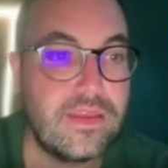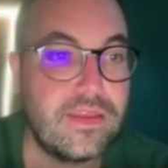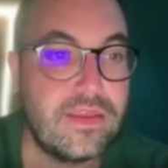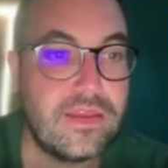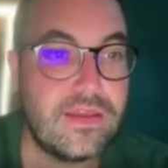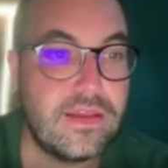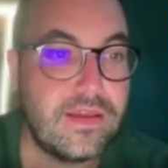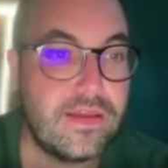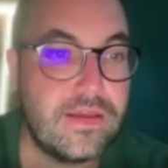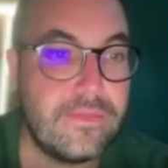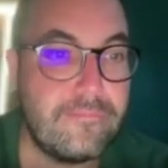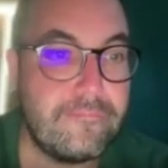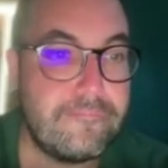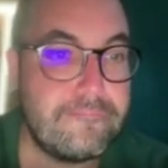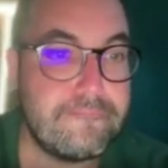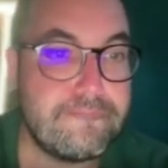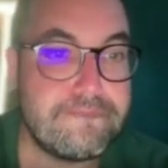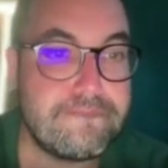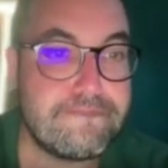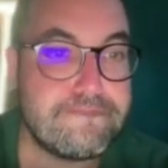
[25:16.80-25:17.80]

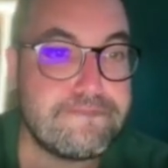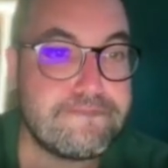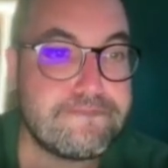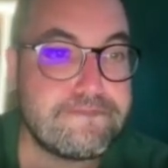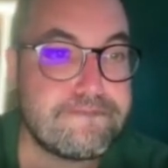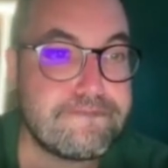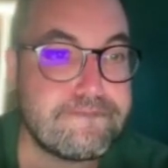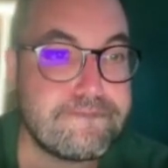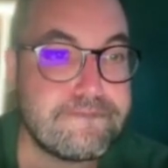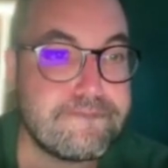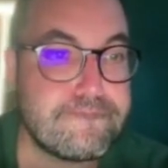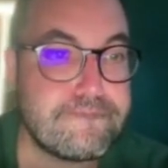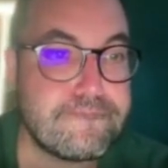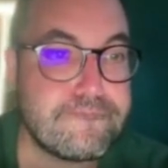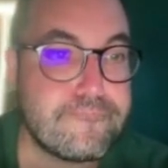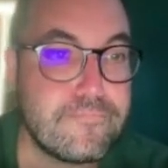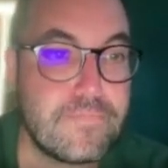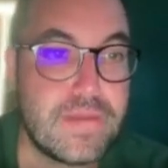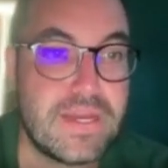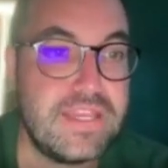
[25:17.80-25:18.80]

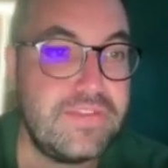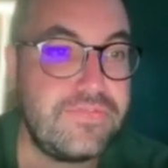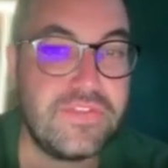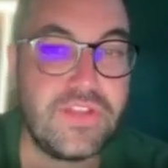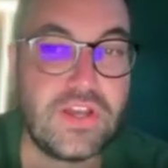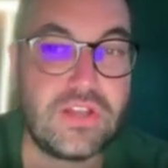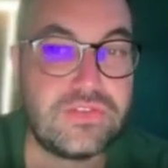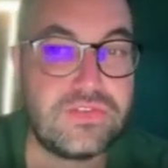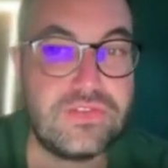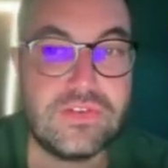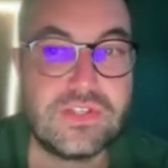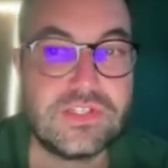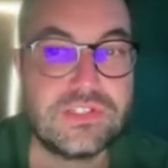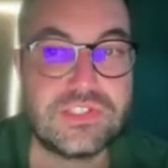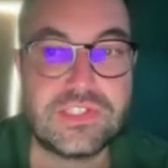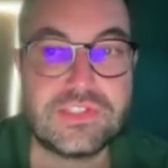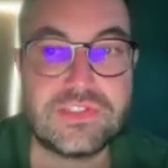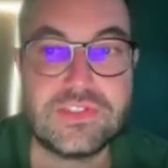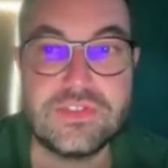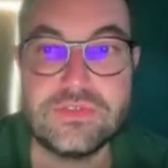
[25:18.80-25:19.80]
But if not, you can
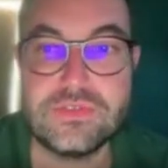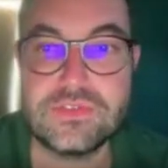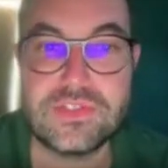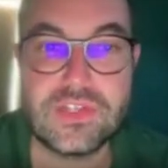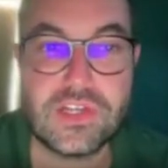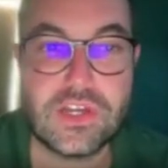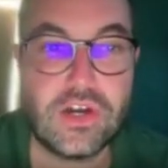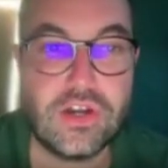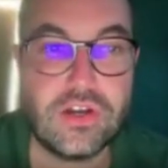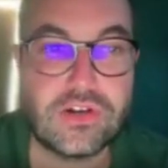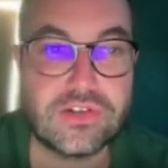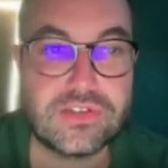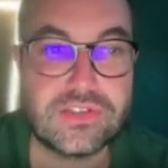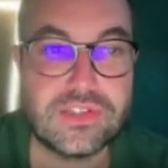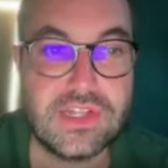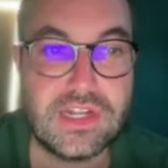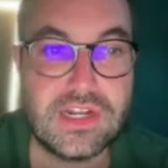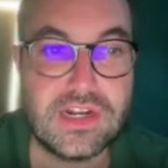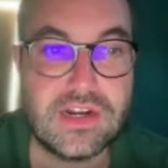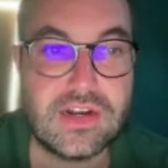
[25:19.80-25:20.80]
just use the colors
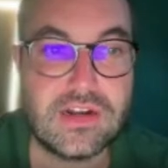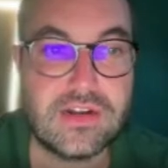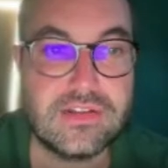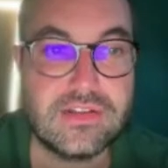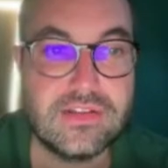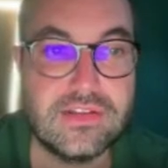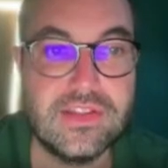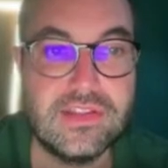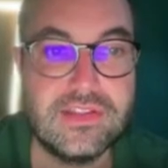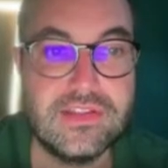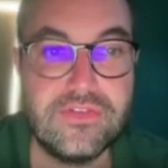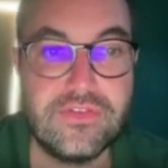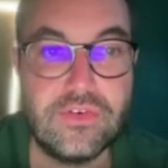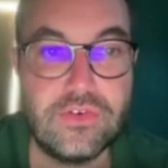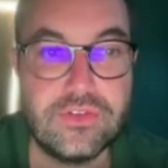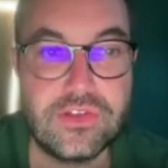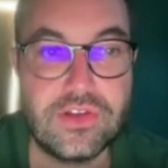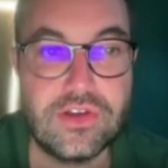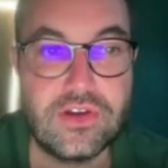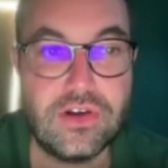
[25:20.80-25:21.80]
that are the
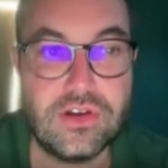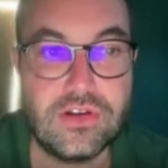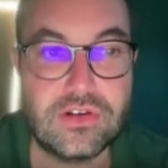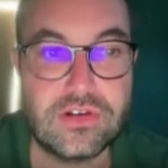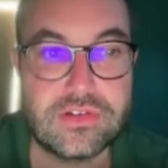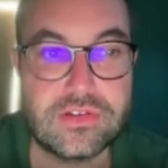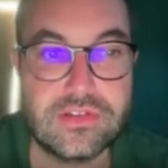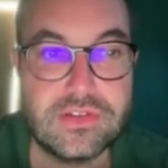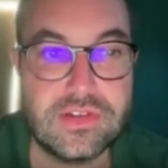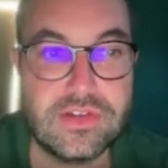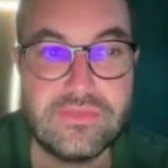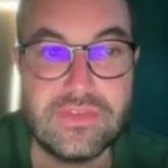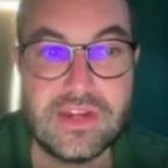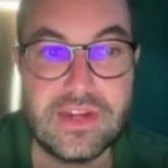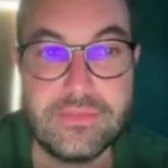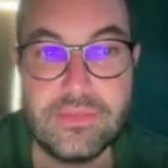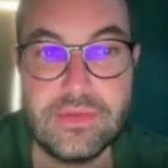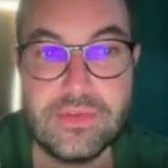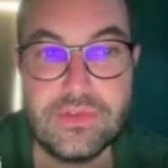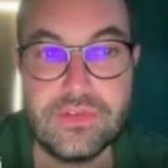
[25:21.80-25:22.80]
default colors. They are very
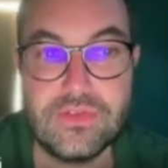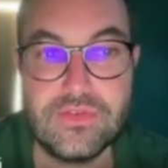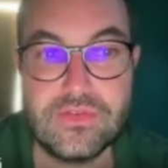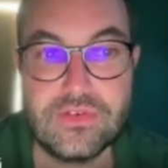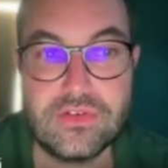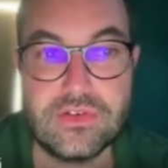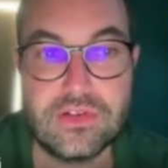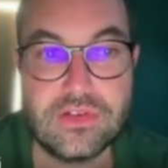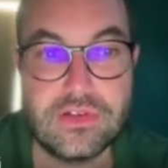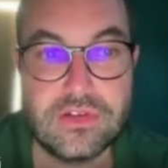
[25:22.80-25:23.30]
beautiful.